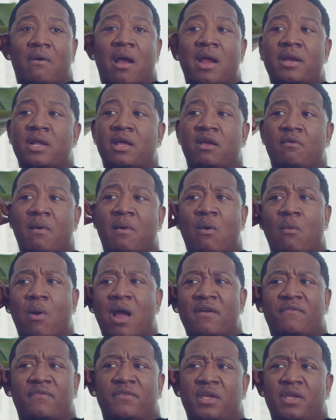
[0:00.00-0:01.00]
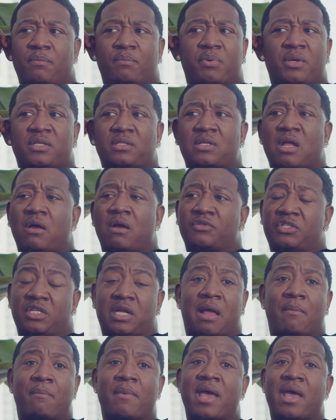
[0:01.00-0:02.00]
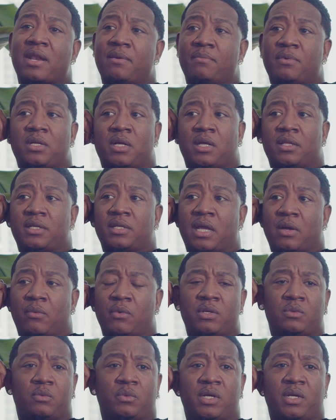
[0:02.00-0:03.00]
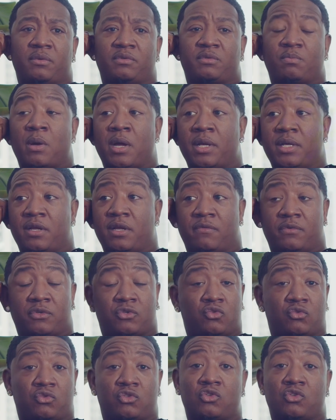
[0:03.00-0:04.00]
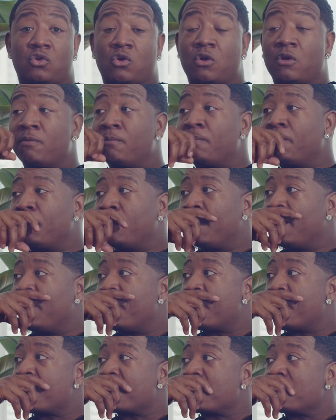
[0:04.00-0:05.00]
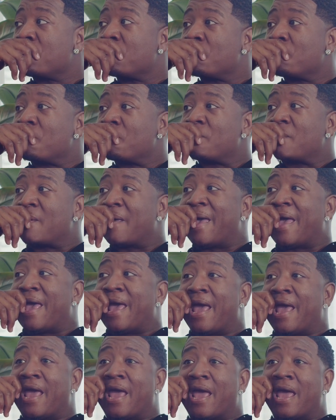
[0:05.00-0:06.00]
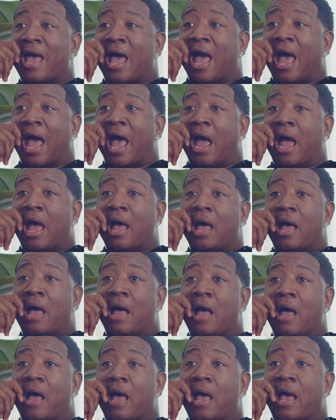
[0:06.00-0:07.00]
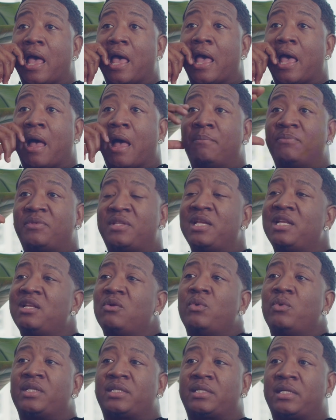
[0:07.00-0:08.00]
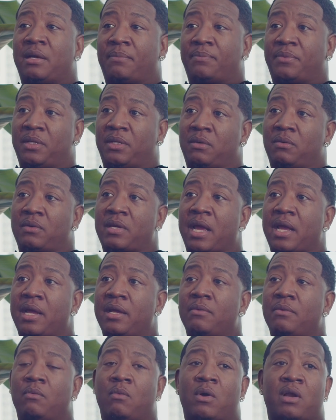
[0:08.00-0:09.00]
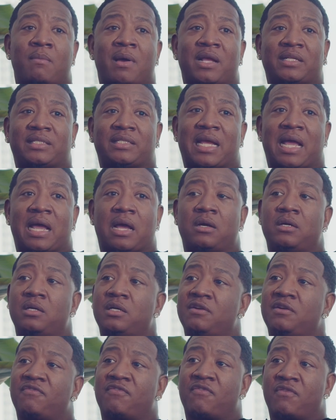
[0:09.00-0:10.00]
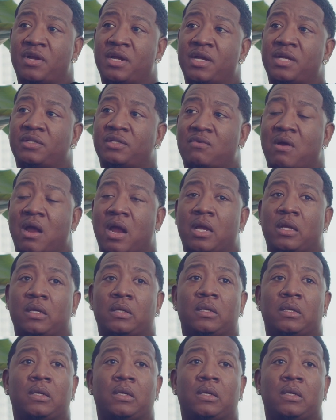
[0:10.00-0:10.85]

right now, my wife get pissed off. She got mad at me the other day. We spun it. It was a true story. And I'm dealing with something, okay? One of my childhood friends, right?